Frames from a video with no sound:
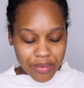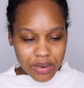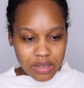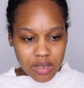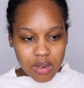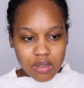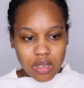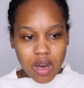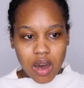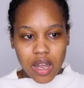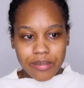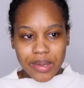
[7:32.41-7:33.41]
results
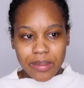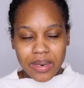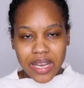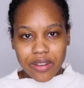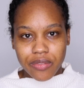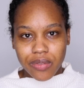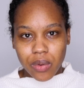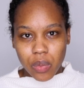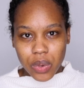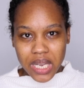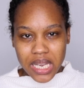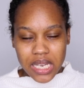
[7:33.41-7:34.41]
are in maybe like 4
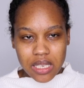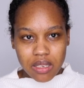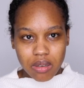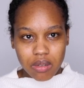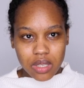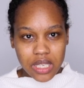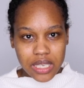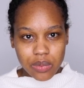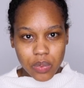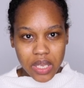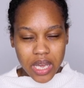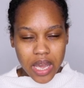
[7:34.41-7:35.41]
weeks or
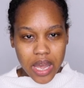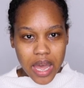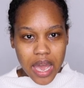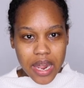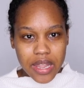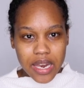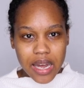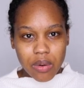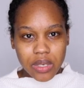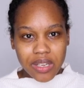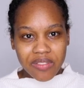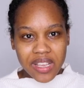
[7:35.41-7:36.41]
6 weeks, then I
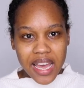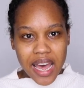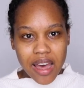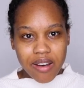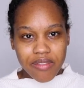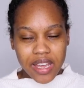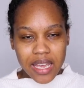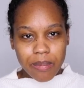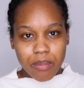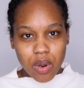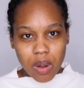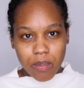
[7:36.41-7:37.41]
will definitely have a
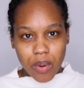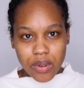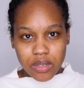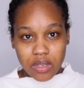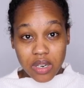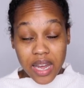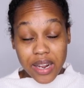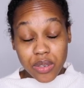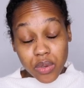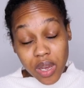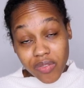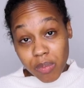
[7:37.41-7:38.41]
blog post on that. I
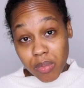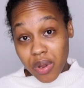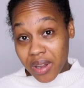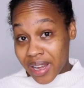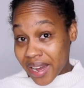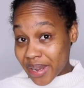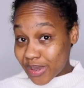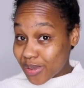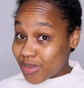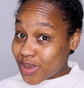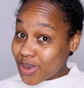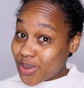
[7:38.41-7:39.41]
do have a blog, guys,
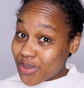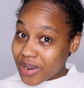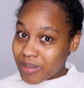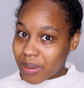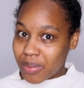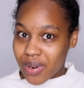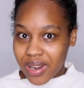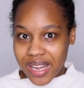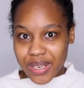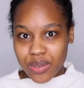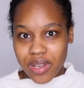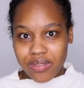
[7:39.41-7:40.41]
so do read my blog.
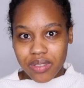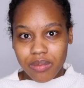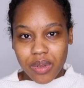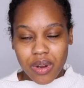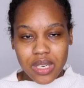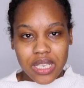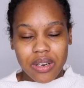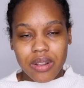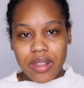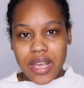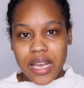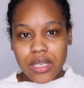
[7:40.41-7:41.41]
I do have some content
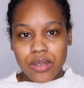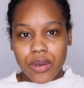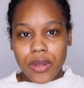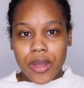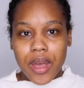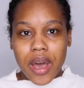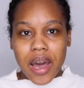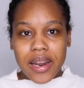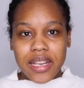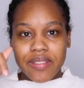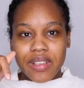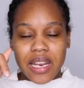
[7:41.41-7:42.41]
on there, so I'll
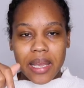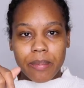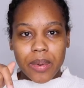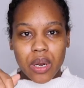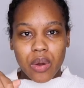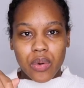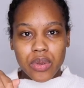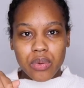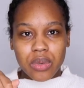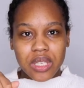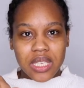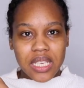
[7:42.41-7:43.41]
leave the link below. You
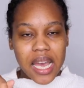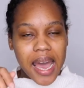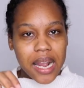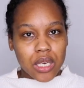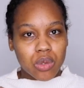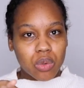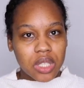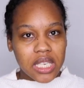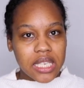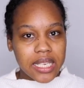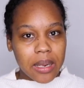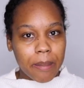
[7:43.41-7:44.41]
will see actual
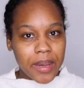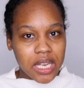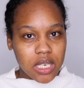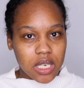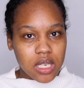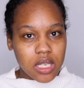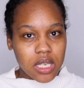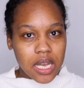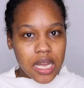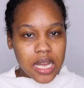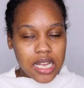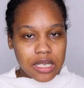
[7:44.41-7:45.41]
detailed pictures,
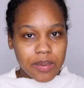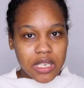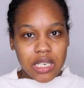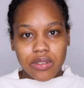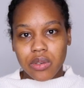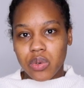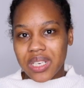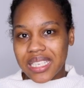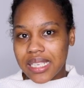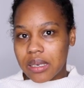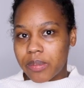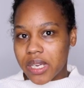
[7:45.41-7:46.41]
especially if you want to
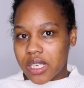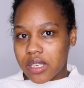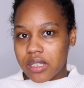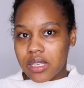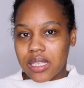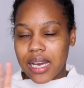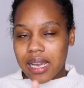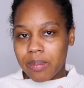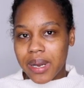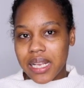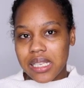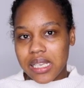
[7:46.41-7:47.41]
see the pictures side
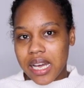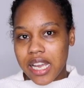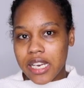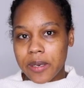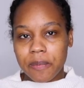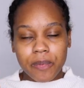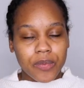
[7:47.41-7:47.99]
by side.